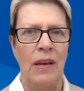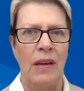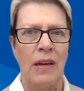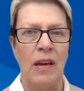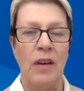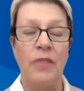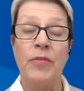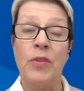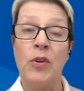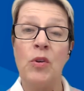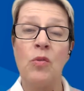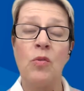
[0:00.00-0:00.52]

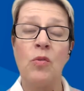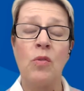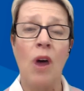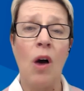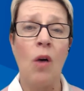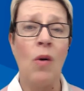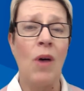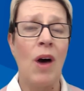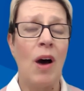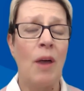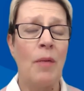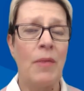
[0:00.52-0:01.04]
If you
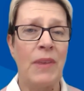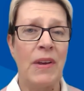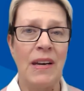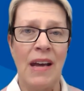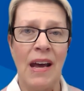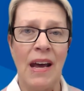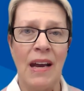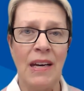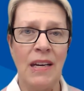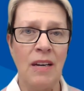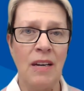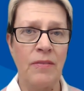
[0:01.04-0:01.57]
grow up in
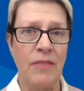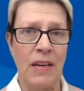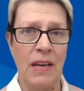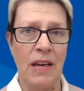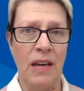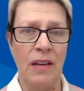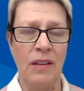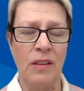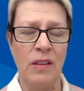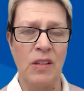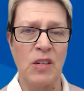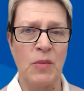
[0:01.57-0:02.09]
any of the
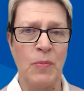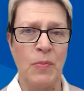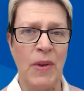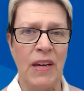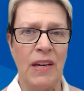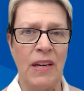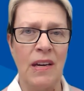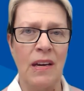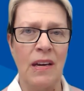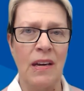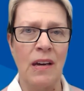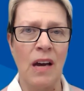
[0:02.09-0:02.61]

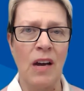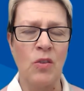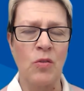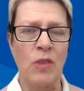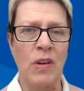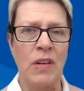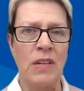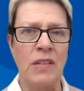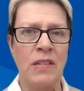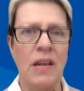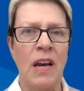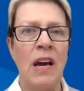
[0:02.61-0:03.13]
English-speaking
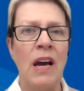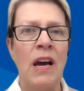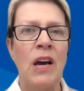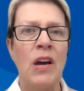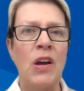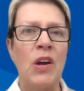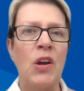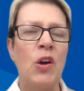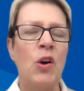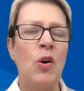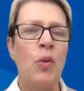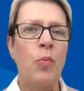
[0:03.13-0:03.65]
countries,
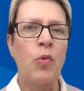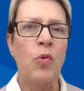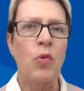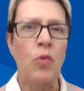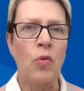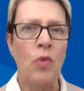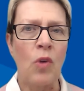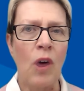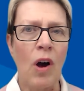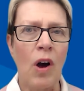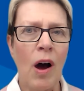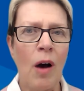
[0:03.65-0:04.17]
you
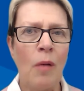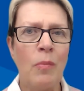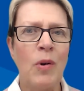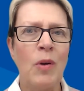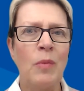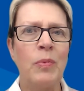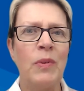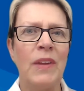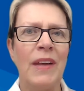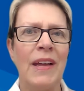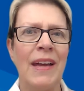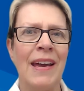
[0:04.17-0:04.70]

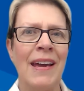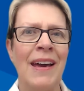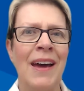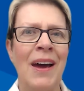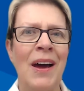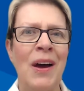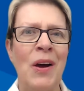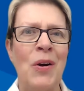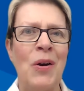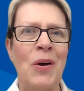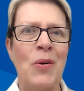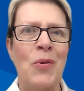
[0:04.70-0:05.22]
probably
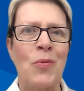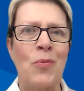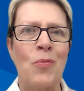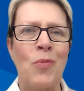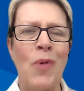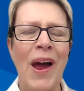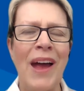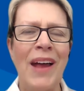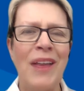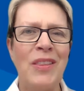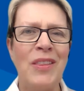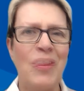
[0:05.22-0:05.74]

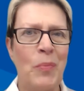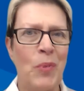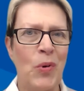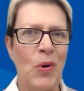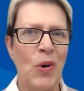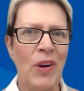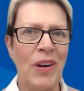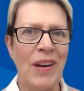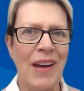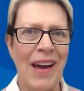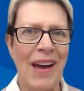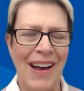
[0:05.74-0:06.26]
read the
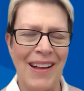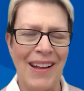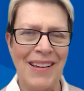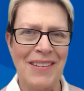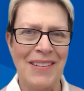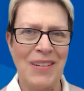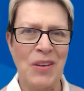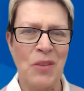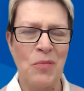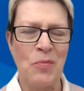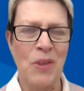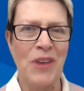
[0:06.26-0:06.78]
book
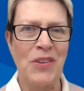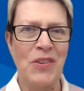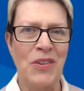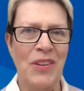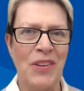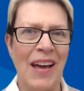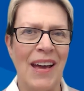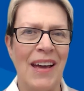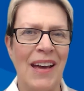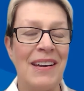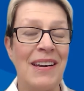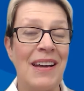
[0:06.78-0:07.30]
Alice in
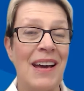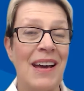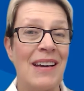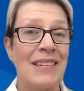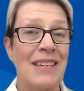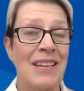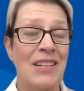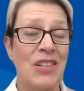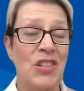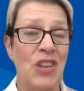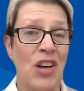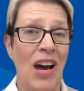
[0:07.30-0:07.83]
Wonderland as
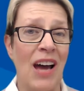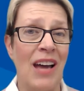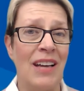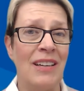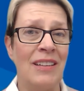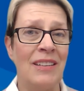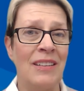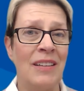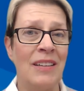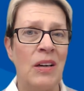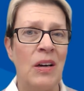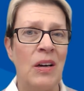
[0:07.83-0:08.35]
a
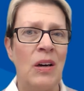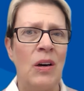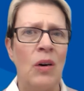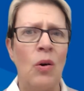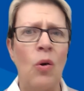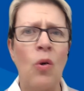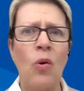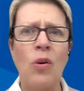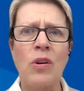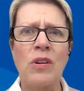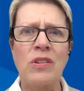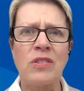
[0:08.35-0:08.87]
child
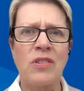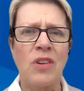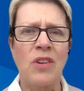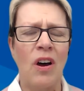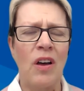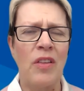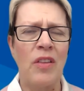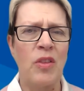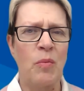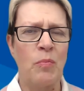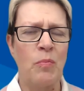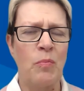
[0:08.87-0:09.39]
or
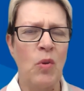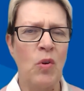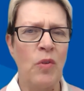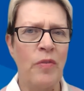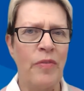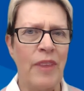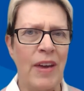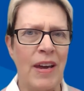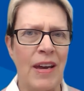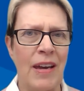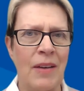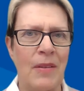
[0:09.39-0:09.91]
saw the
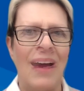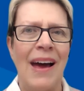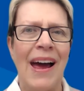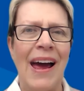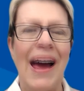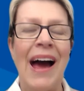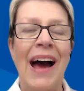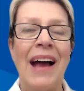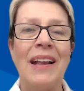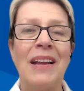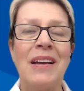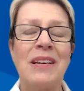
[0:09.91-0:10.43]
movie.
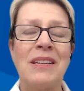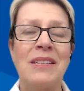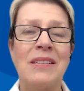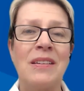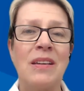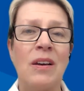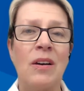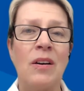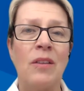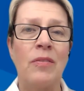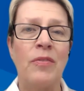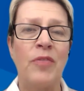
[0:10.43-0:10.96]
Alice
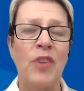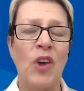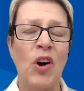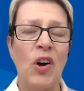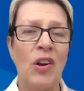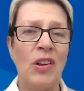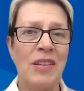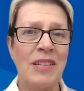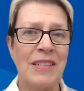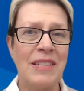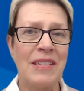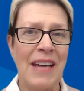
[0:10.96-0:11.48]

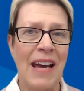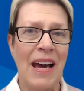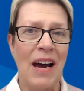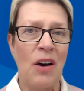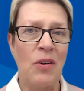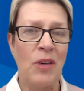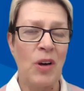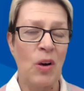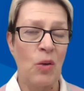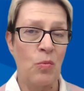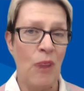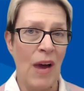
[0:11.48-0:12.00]
falls
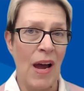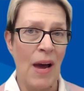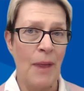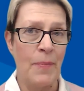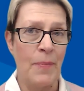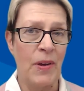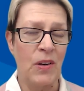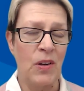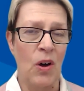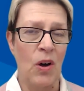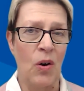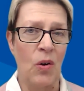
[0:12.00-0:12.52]
down a
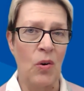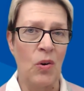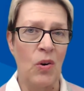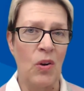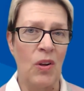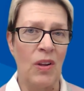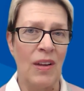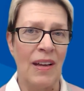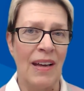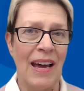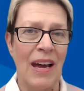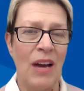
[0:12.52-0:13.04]
rabbit
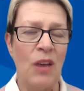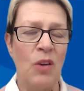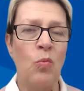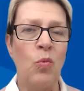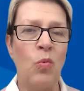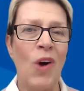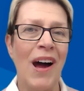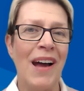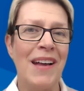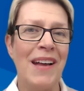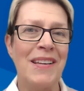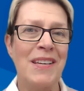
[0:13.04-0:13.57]
hole and
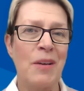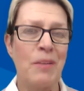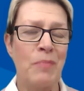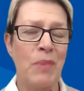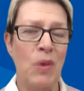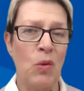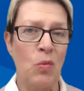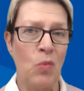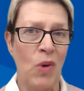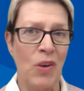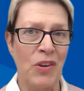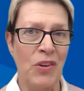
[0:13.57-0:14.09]
winds up
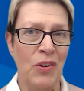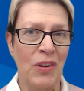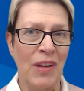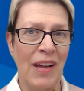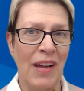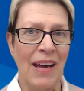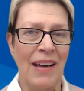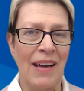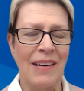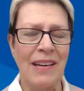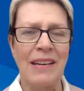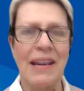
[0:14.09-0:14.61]
in
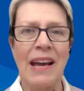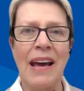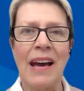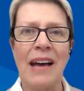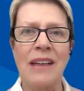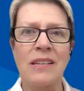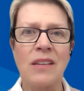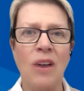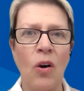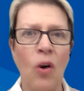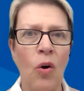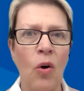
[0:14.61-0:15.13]
Wonderland and
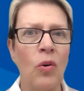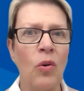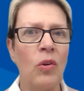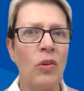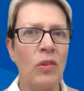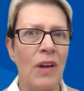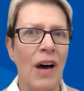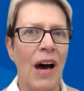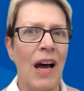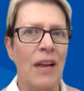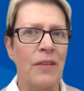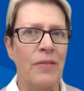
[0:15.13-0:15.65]
has a whole
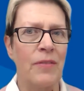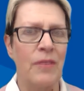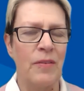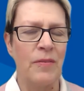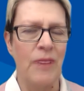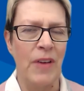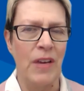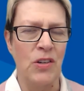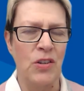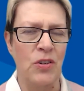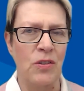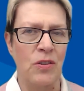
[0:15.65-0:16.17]
lot of
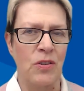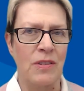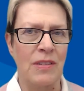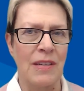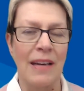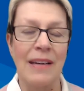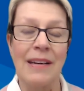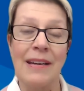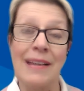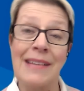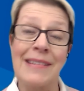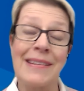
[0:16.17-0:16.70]
adventures
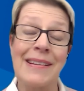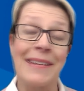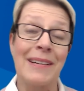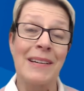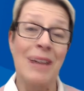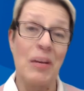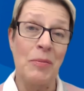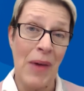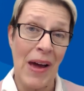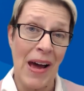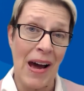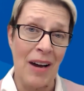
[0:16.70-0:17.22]
and doesn't
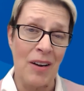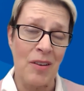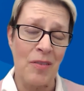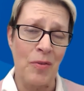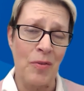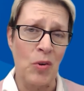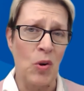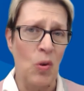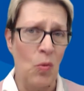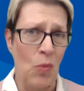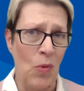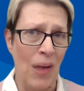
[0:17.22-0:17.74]
come back
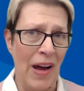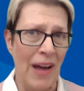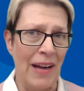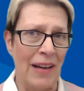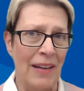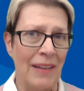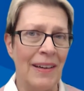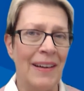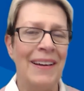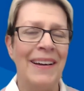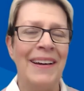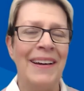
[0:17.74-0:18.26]
for a while.